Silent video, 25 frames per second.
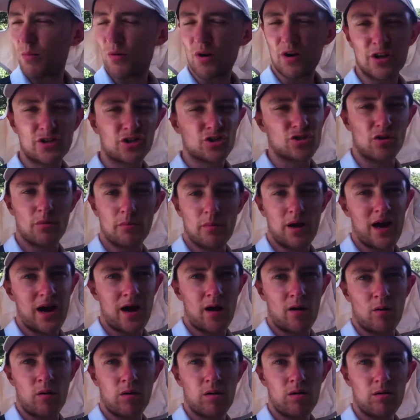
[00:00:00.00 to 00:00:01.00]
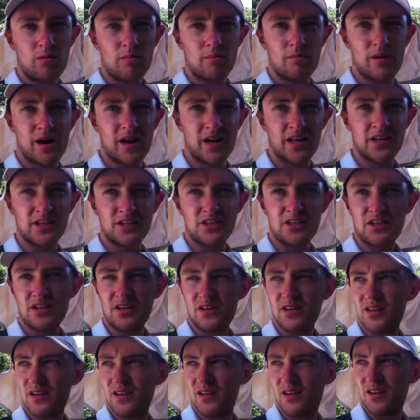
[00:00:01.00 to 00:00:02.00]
I'm going to somehow manage